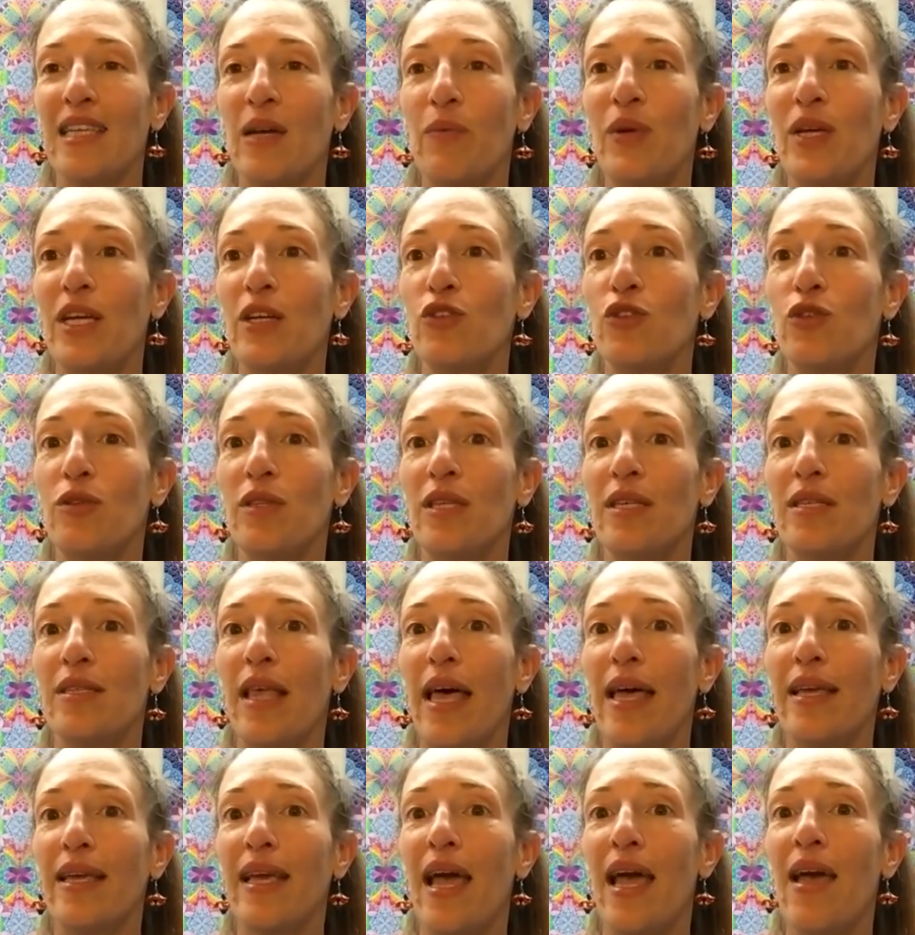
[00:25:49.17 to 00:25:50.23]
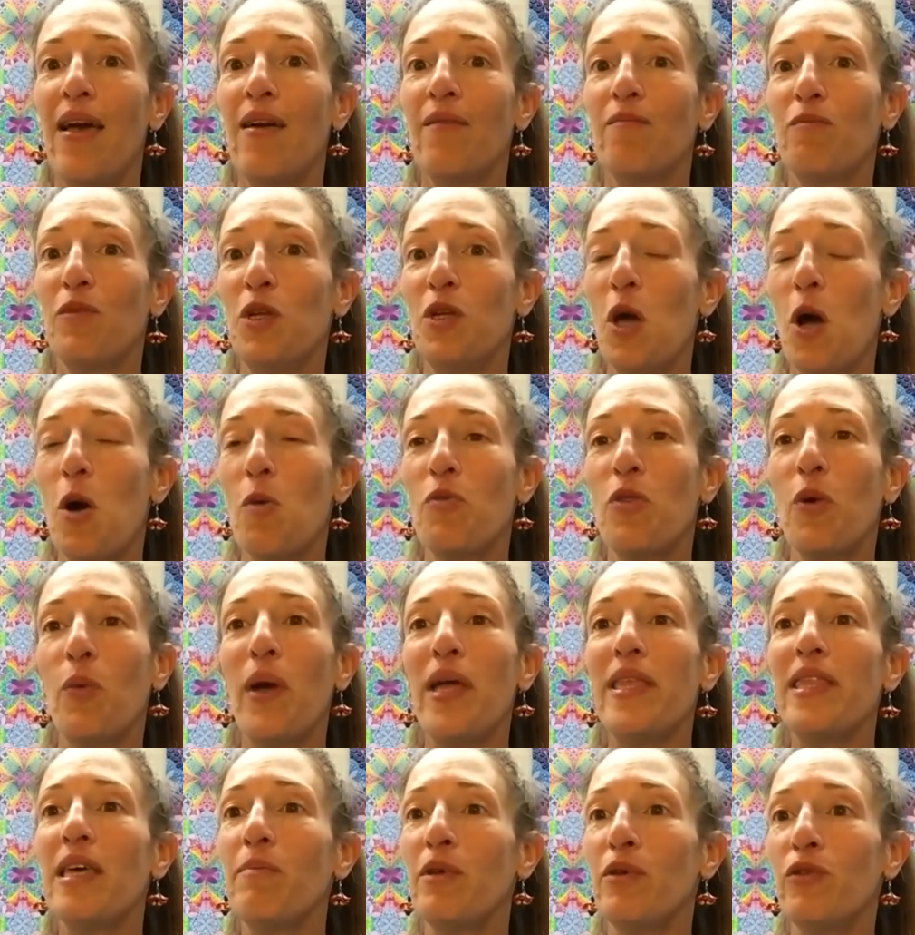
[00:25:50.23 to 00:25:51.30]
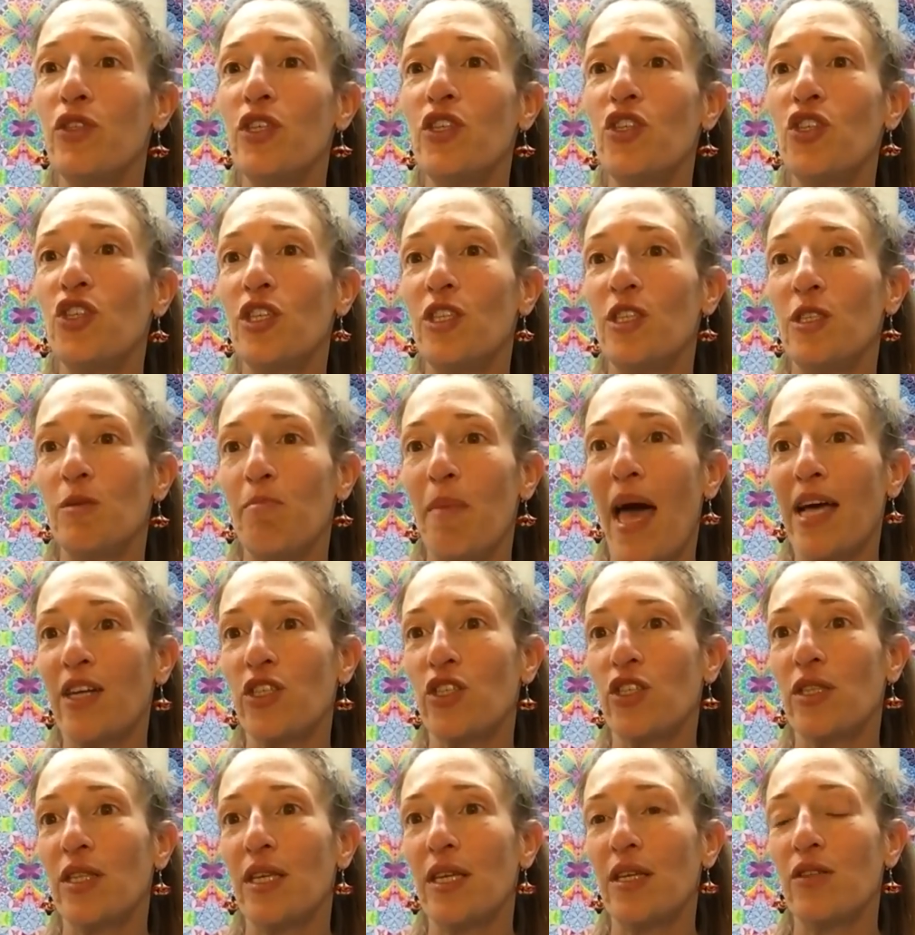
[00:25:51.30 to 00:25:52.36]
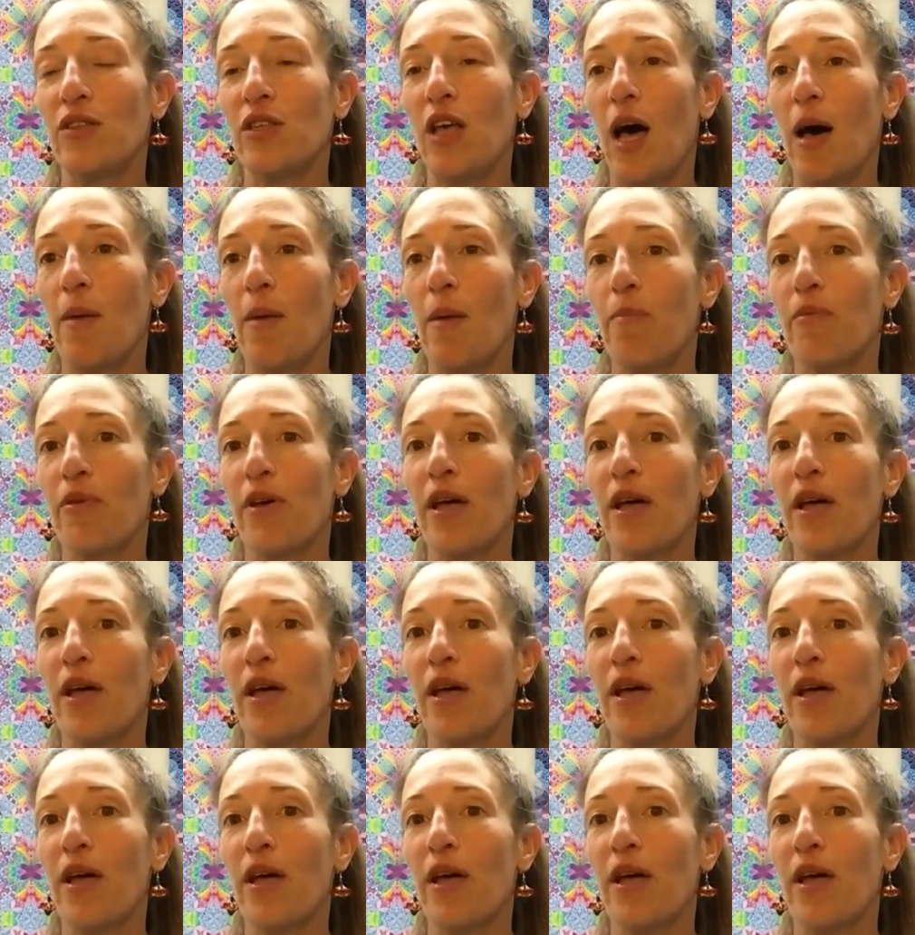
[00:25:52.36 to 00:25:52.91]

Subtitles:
And we can do this like, you know, the way that musicians mash things up.